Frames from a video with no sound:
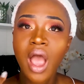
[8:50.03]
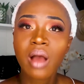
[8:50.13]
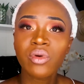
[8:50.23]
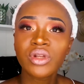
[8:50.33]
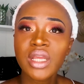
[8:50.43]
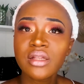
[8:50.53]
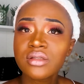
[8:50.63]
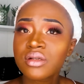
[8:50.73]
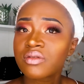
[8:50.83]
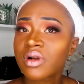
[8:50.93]
I'm on
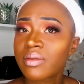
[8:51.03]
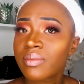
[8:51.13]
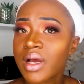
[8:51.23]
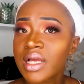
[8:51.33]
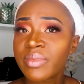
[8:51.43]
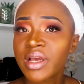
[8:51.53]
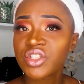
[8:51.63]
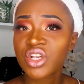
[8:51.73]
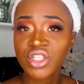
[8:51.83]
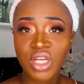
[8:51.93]
Instagram at
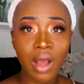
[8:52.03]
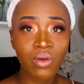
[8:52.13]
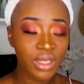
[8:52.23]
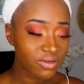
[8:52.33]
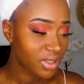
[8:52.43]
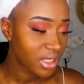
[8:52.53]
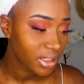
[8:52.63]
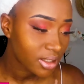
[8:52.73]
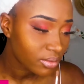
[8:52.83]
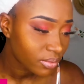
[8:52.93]
bychacha. I will leave the
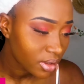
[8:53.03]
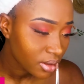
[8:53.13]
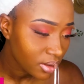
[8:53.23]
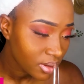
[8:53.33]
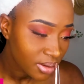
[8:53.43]
link down below.